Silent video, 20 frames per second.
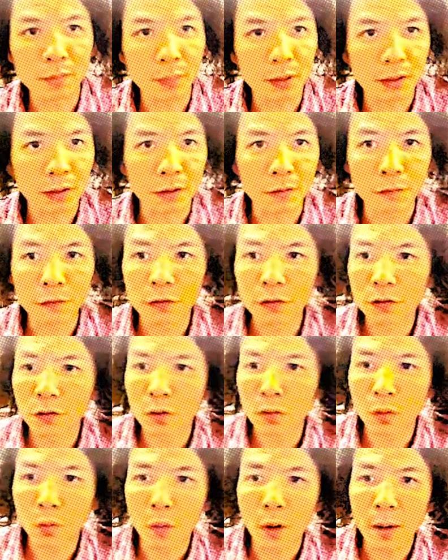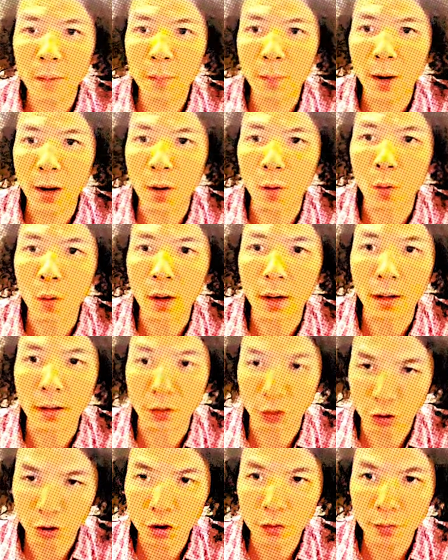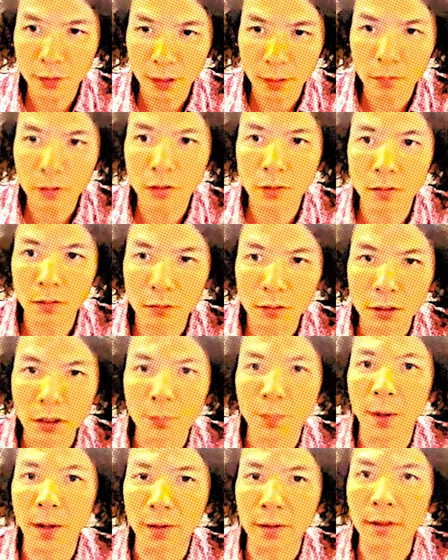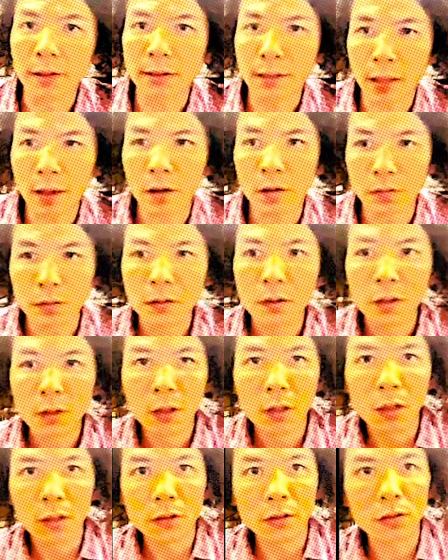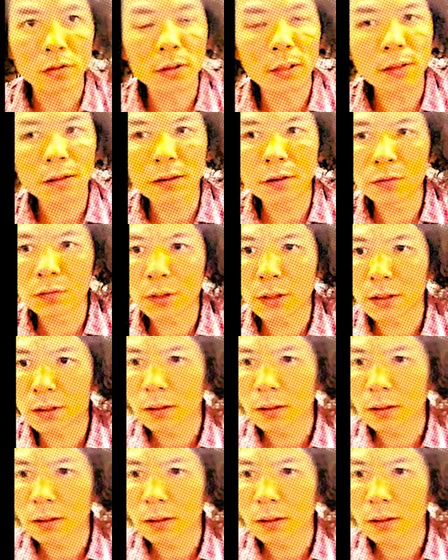but if you go one by one, you should be able to do it by yourself. So that is why